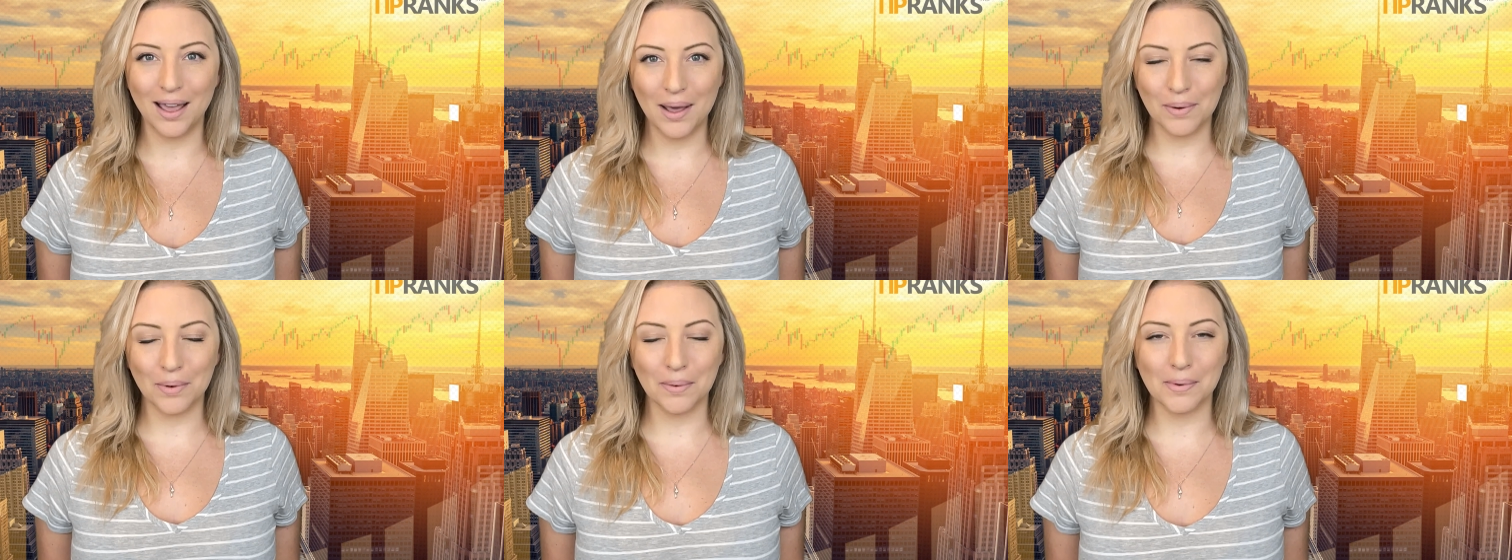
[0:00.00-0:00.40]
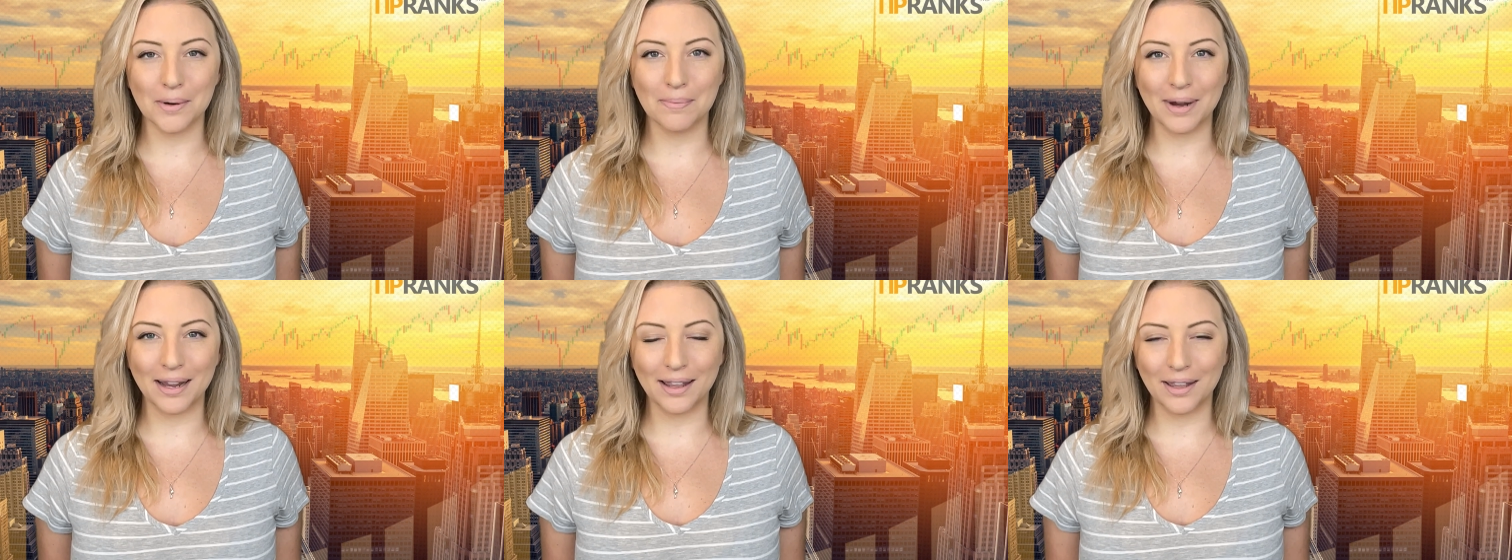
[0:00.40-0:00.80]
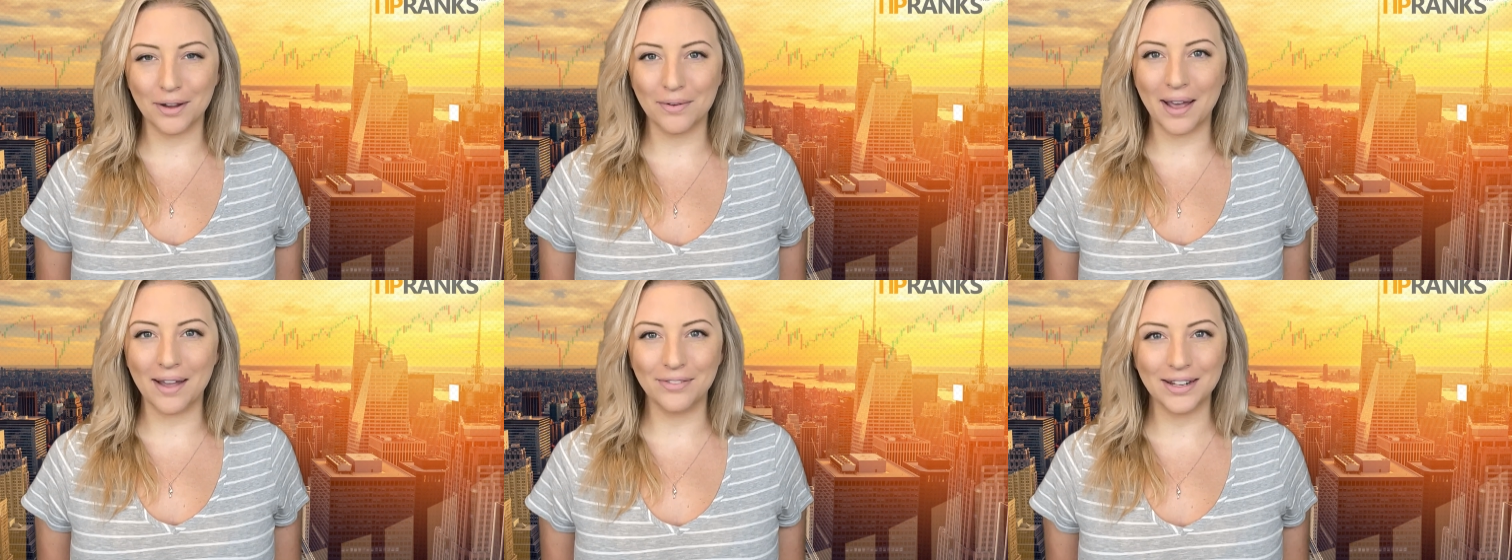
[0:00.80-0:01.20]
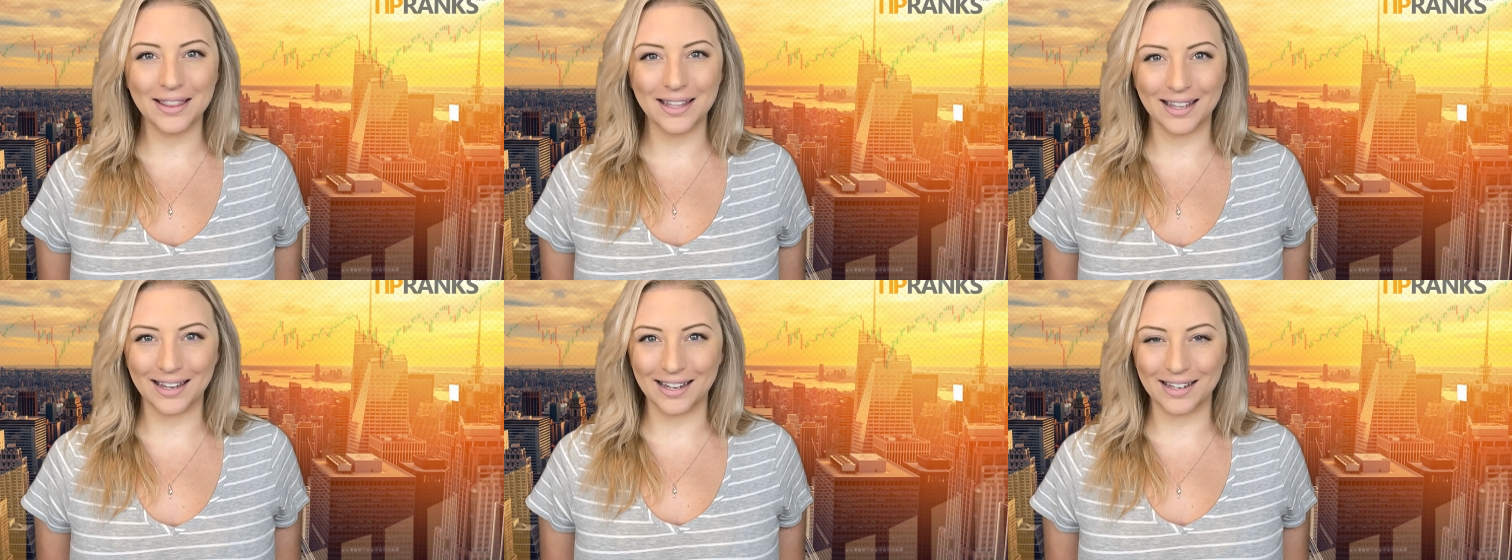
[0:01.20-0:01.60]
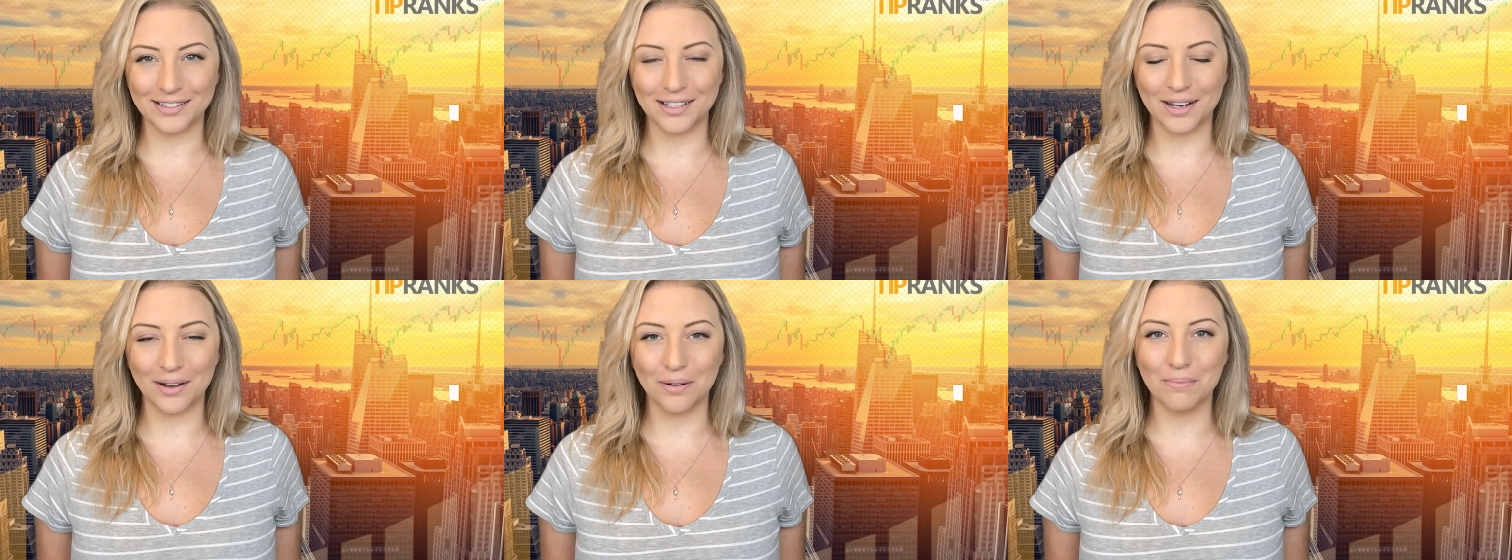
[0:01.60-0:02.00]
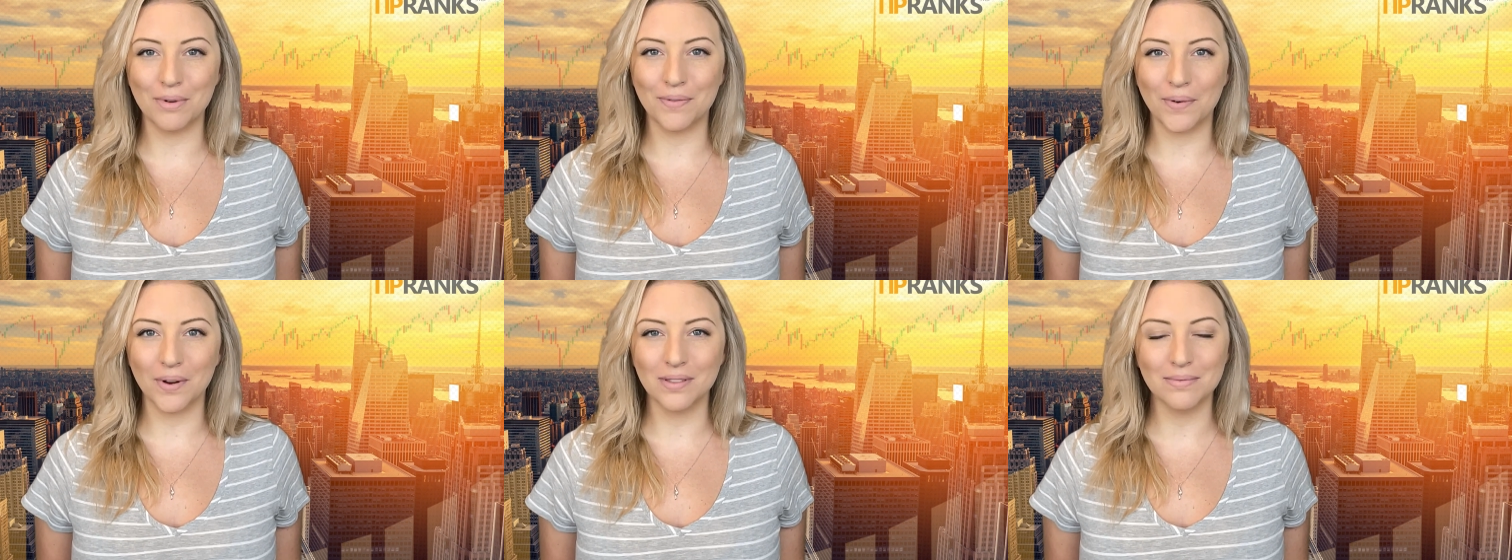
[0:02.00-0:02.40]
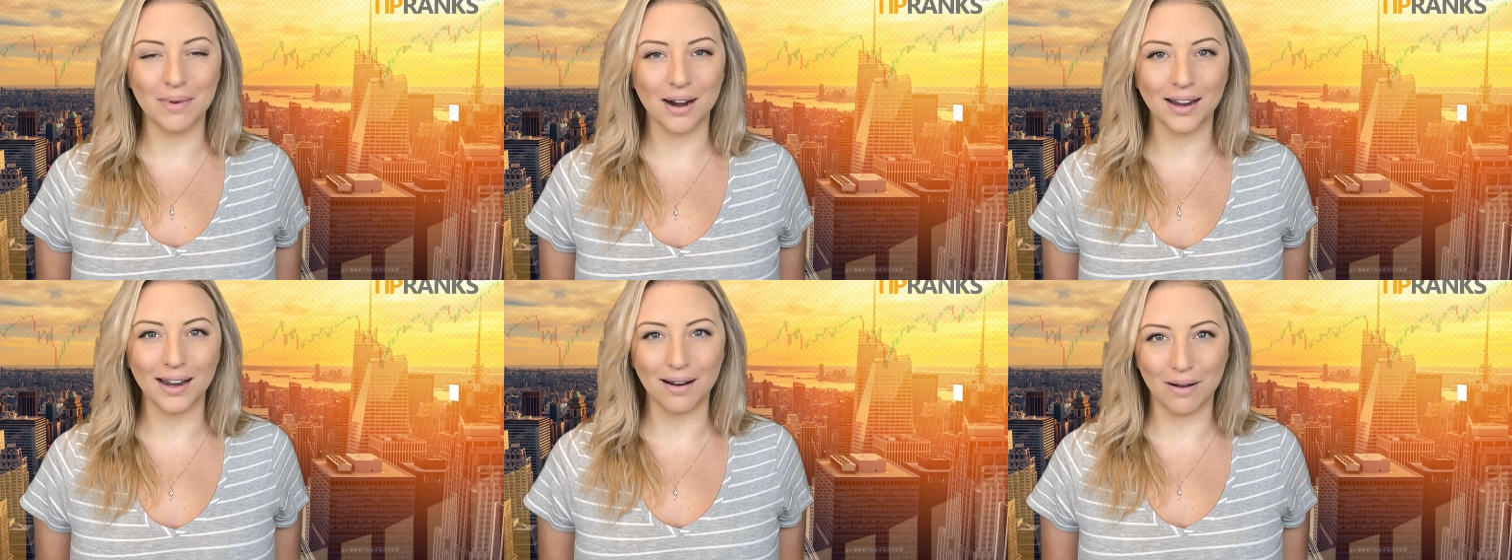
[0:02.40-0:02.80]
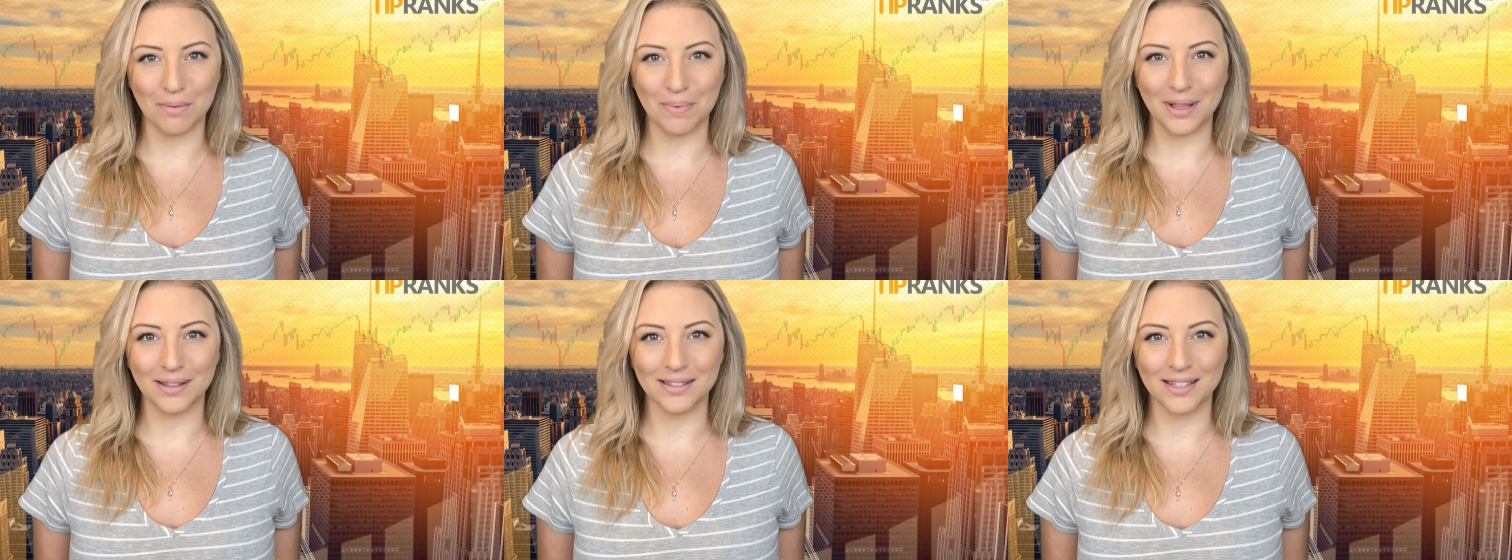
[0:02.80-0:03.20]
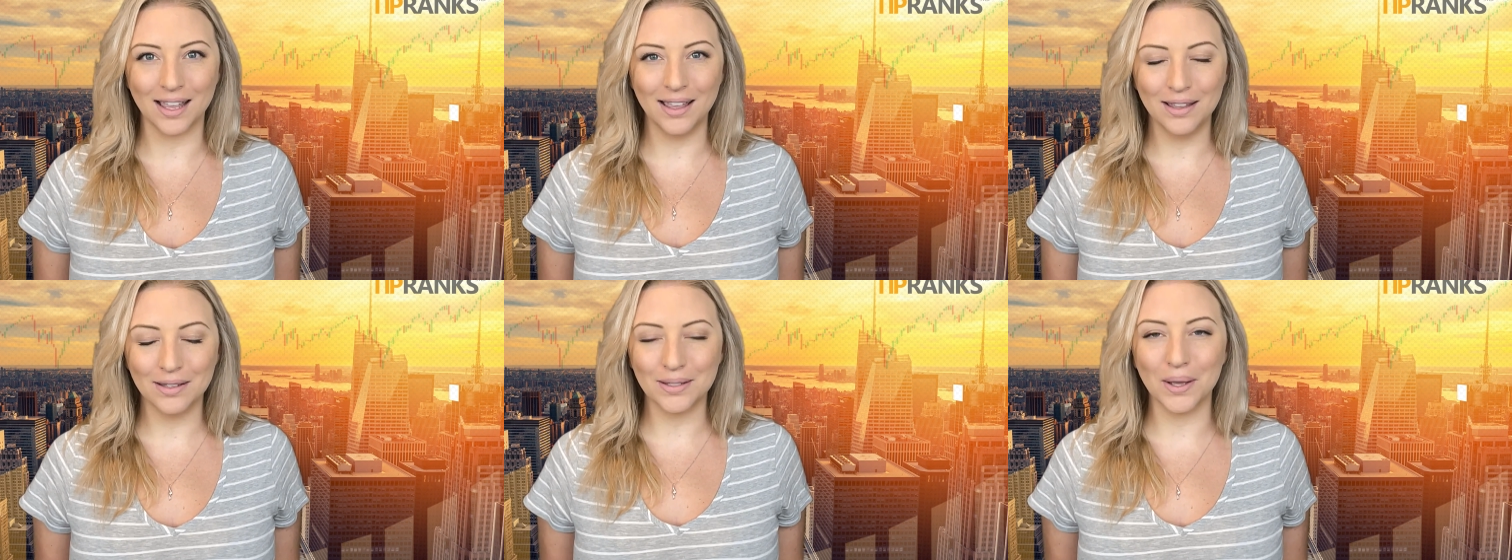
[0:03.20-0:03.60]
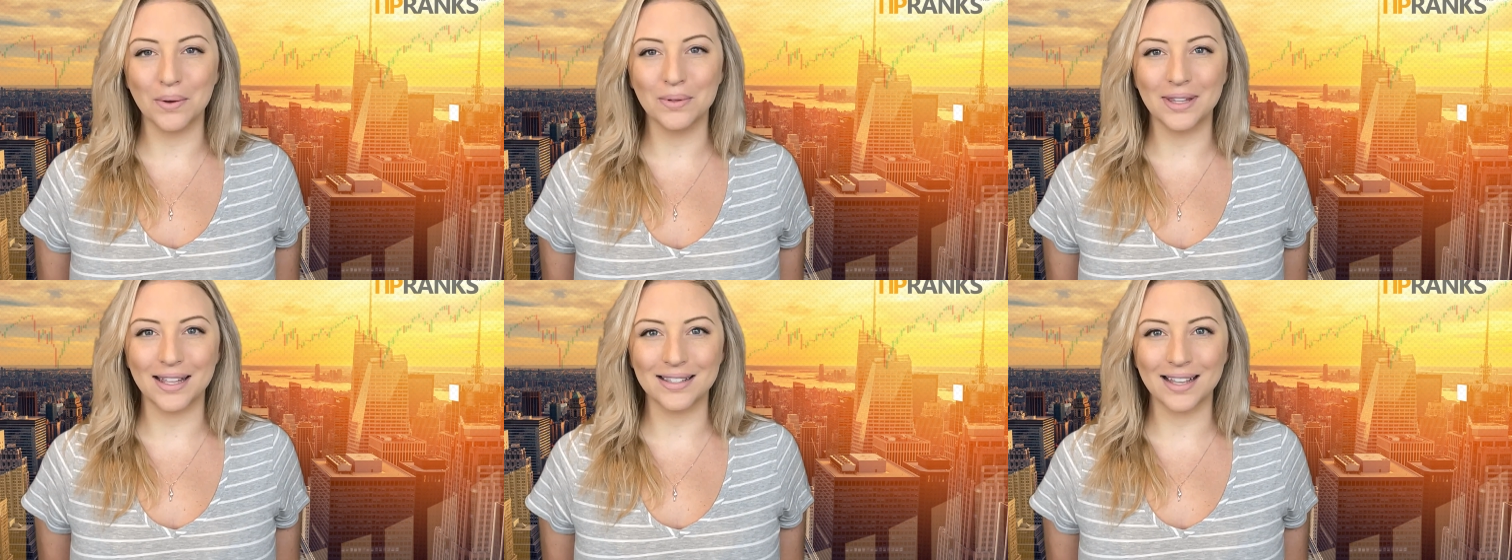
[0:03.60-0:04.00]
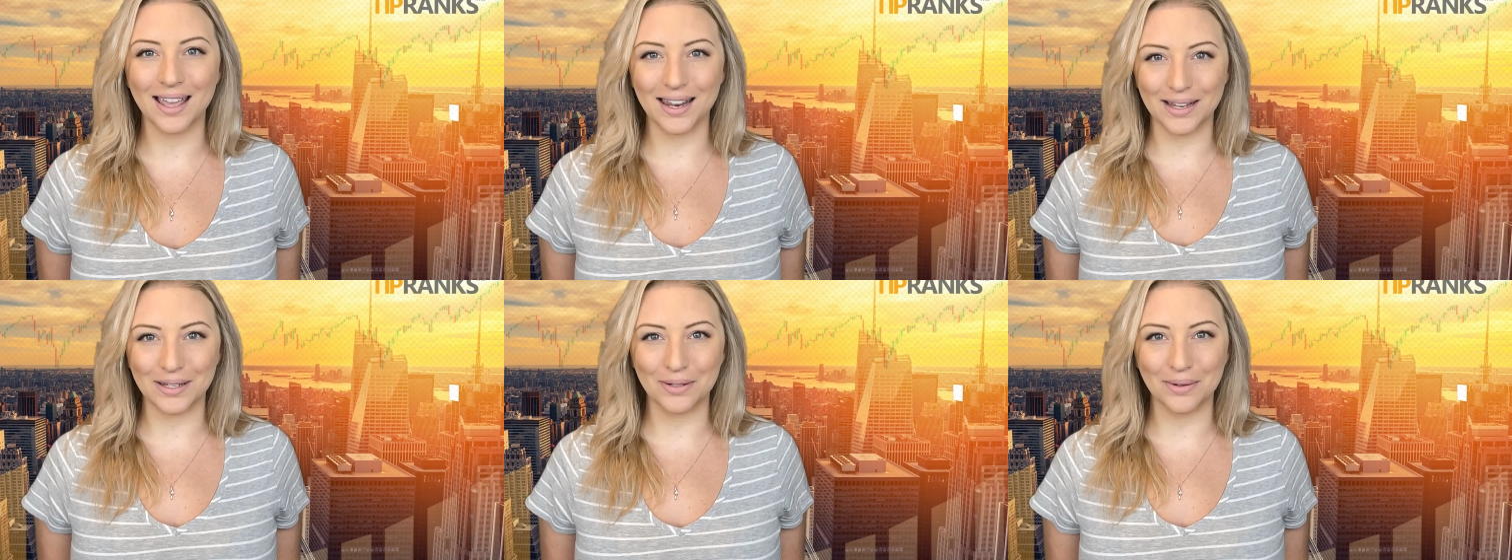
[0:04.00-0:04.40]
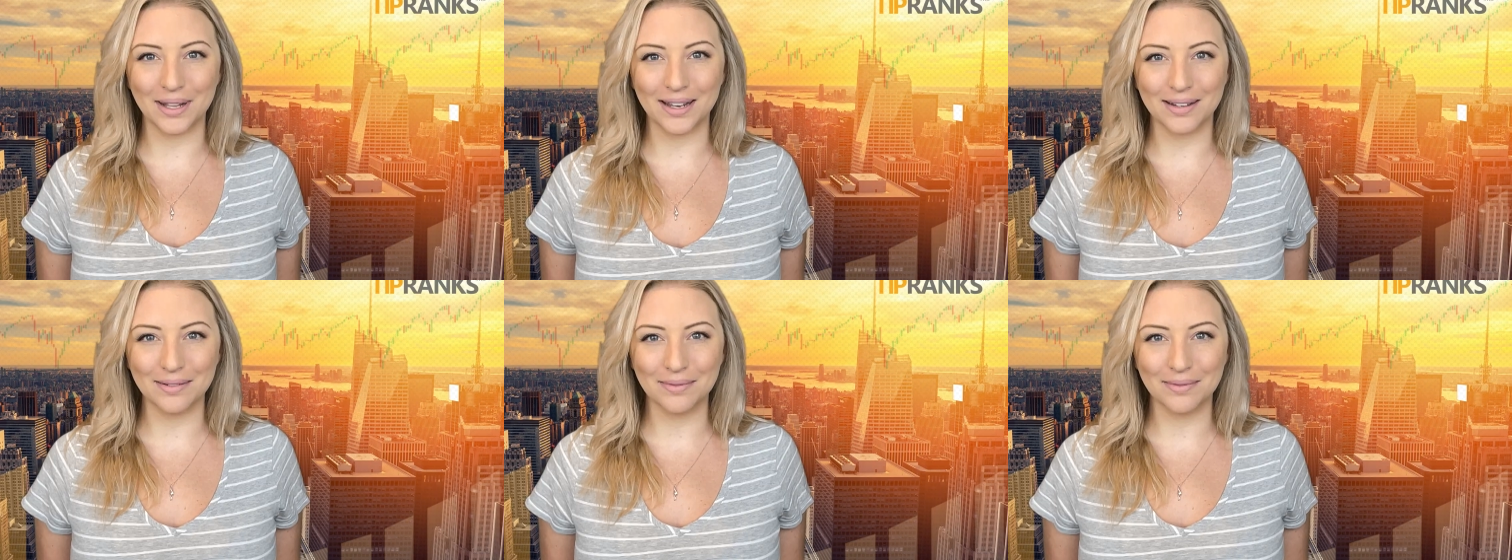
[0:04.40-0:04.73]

where we're bringing you everything you need to know before the market opens. So let's get into it.